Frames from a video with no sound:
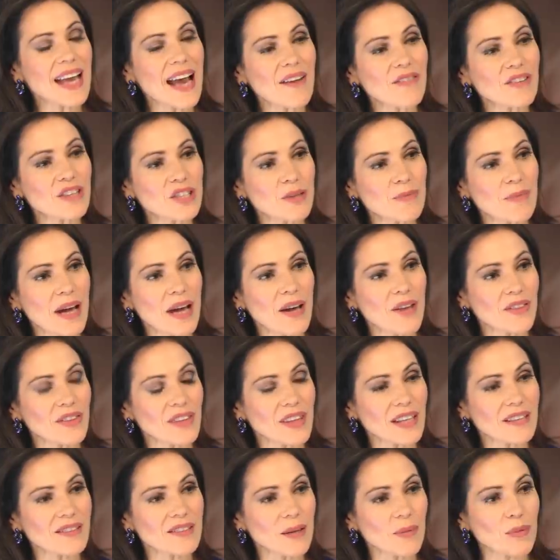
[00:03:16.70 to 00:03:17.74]
average
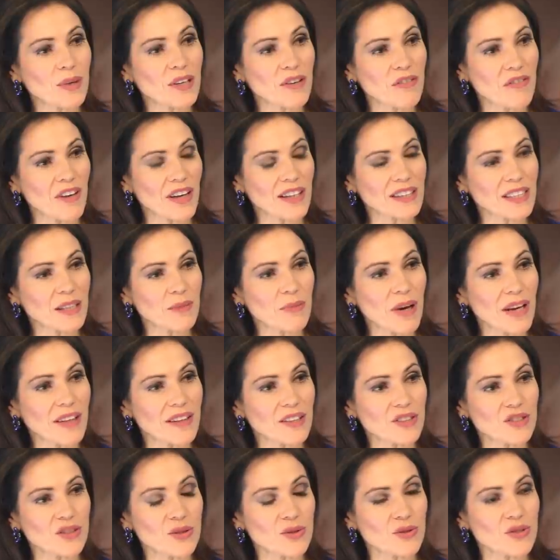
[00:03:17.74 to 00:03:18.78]
amount that someone affected by
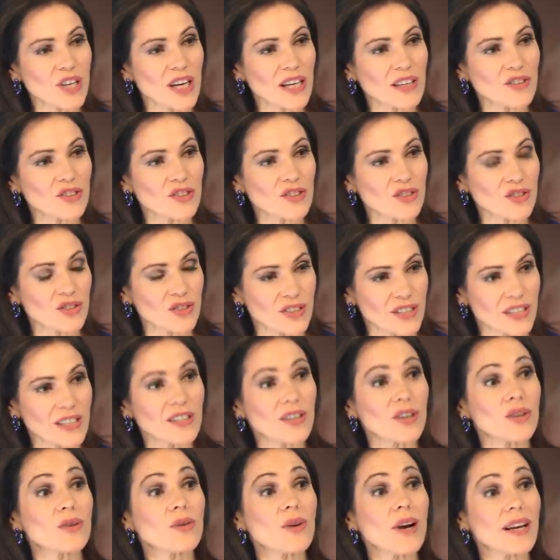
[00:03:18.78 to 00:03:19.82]
these new changes could see
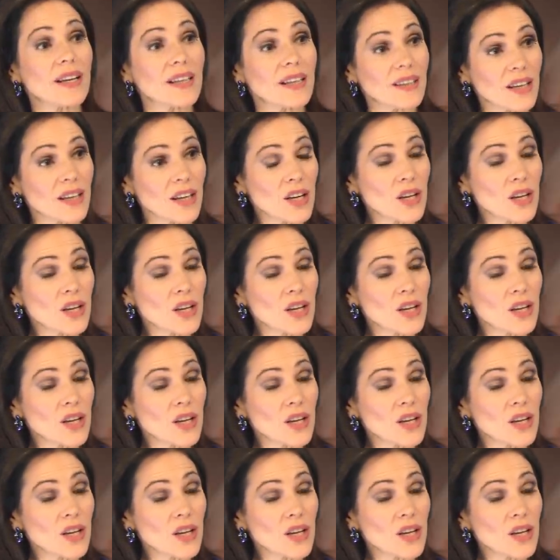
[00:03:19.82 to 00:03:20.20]
their credit